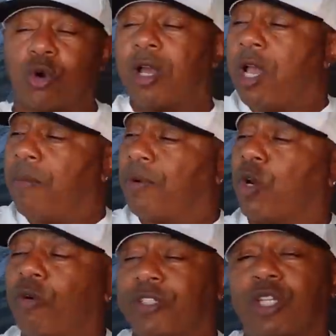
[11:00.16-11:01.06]
court. But
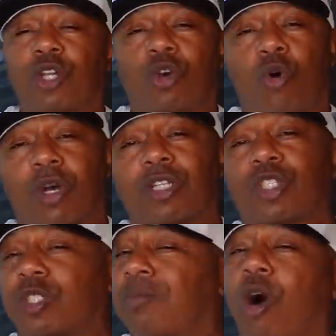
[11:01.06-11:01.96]
over to the corner,
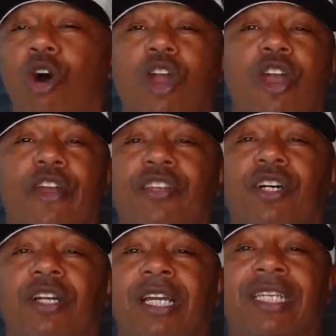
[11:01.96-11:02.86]
small
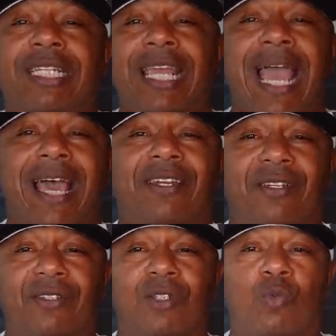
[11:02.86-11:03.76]
area, they got
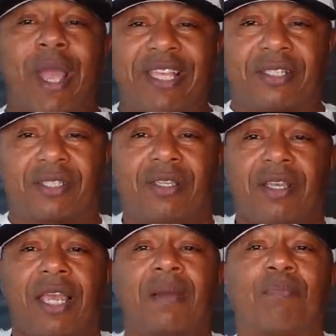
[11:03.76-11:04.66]
the weights.
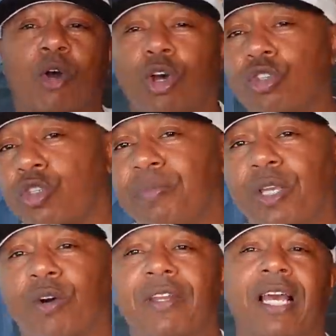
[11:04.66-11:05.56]
And Bolo used to
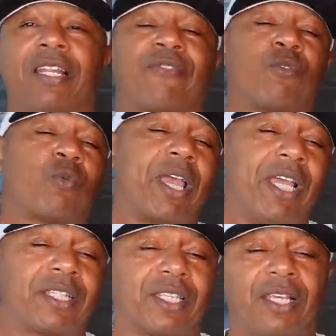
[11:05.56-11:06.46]
be over there lifting
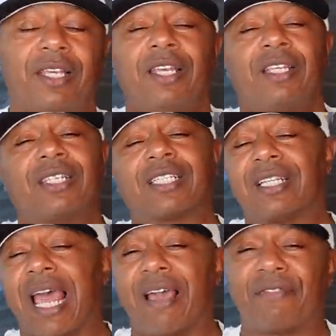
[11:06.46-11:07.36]
weights and just
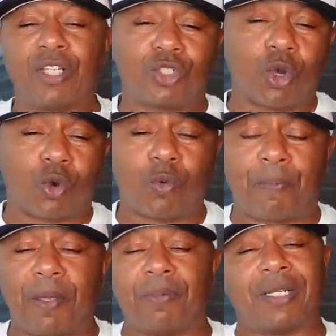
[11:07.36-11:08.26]
laughing and joking
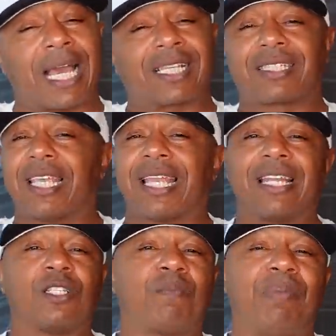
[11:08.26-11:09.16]
with people. Like I say, he
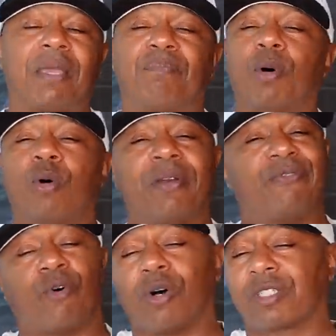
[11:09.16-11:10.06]
got this big
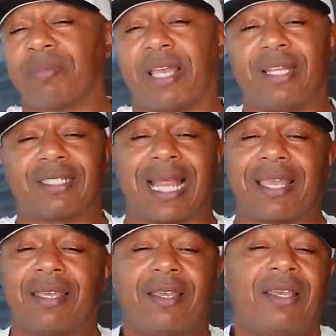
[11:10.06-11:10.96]
booming voice, man. It's like,